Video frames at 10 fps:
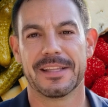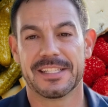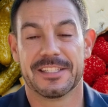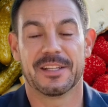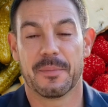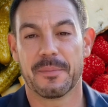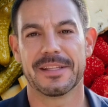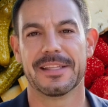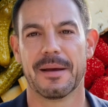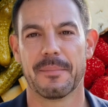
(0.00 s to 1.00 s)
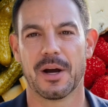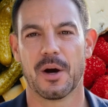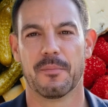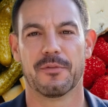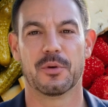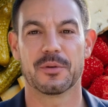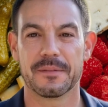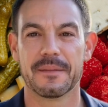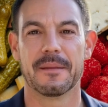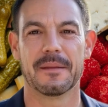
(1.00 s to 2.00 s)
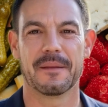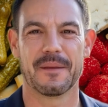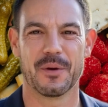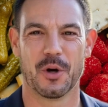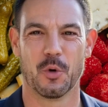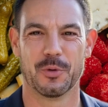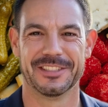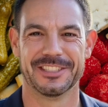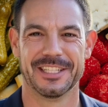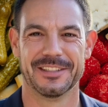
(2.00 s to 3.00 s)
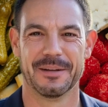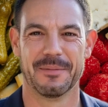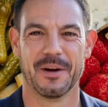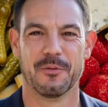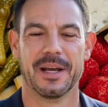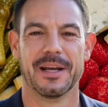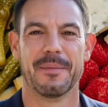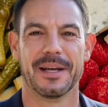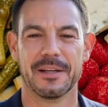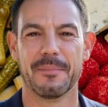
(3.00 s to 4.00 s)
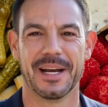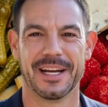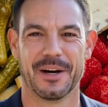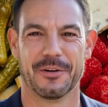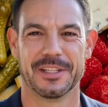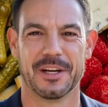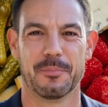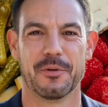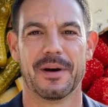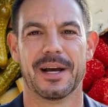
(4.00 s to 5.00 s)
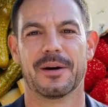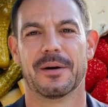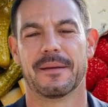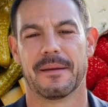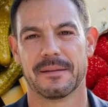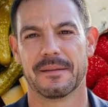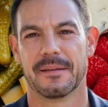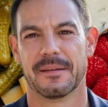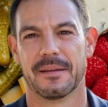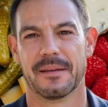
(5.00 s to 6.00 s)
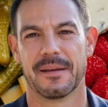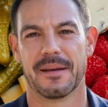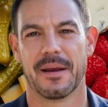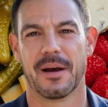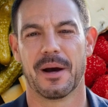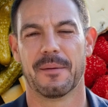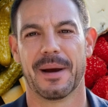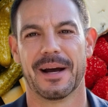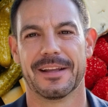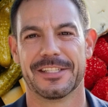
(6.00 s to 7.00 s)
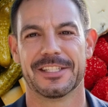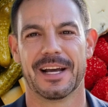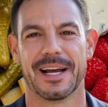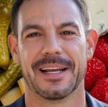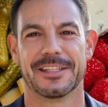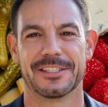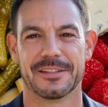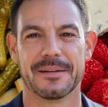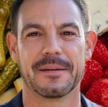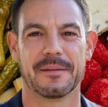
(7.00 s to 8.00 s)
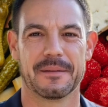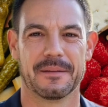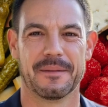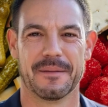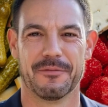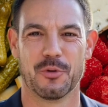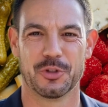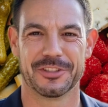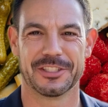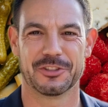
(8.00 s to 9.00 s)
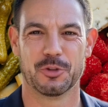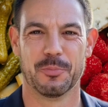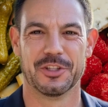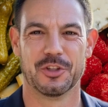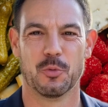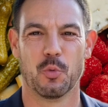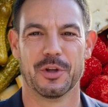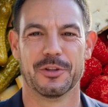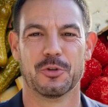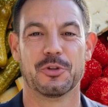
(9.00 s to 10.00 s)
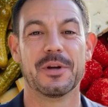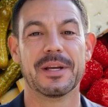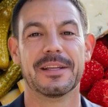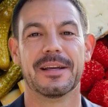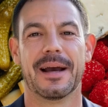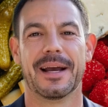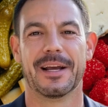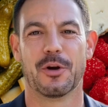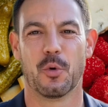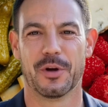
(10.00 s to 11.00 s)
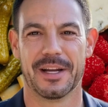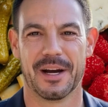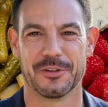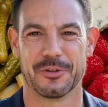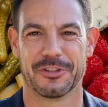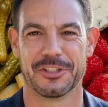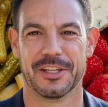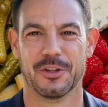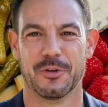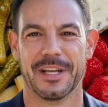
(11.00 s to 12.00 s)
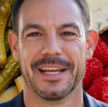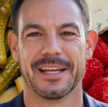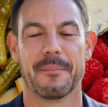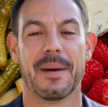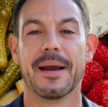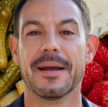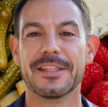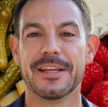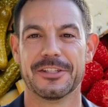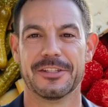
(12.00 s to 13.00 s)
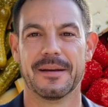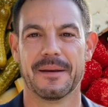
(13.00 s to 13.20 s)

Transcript: D supplements can be harmful. Always take the amount recommended by a healthcare provider. Unbalanced diets. Focusing too much on one nutrient and ignoring others can create imbalances.